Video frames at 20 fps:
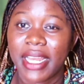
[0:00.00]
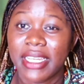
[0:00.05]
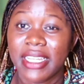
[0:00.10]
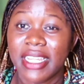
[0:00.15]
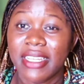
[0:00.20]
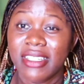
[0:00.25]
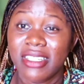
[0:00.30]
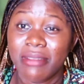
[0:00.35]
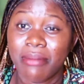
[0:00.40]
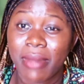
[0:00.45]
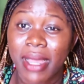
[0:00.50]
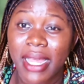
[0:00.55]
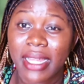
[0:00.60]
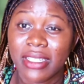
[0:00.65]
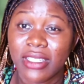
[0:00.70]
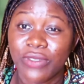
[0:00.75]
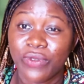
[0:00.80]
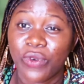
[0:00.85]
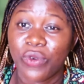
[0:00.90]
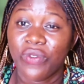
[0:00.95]
and the
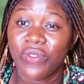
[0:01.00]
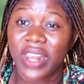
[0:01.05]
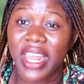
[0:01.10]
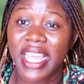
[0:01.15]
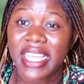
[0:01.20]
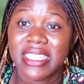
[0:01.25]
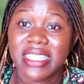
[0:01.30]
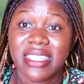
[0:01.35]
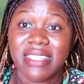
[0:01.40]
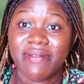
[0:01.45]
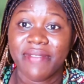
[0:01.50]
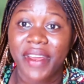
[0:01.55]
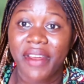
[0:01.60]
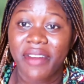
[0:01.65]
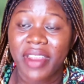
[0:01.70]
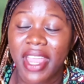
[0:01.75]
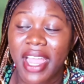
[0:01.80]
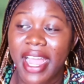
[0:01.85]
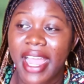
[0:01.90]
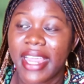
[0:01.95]
demand for flights is
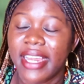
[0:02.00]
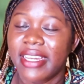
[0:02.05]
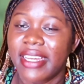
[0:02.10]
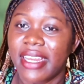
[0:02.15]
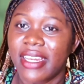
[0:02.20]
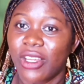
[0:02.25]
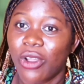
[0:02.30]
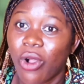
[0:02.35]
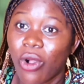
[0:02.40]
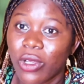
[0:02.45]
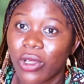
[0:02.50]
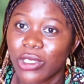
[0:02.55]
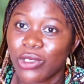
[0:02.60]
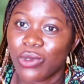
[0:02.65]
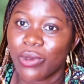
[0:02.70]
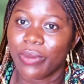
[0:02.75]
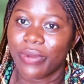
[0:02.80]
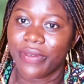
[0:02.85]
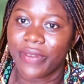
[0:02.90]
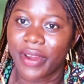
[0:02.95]
very high, then the
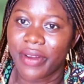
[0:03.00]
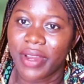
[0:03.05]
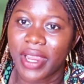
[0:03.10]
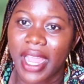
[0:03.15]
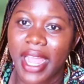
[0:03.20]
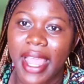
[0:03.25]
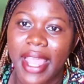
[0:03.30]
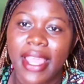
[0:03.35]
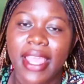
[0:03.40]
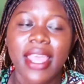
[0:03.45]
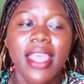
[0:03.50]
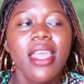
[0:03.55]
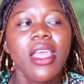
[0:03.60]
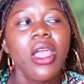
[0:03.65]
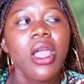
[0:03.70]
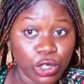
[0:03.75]
cost will be very high.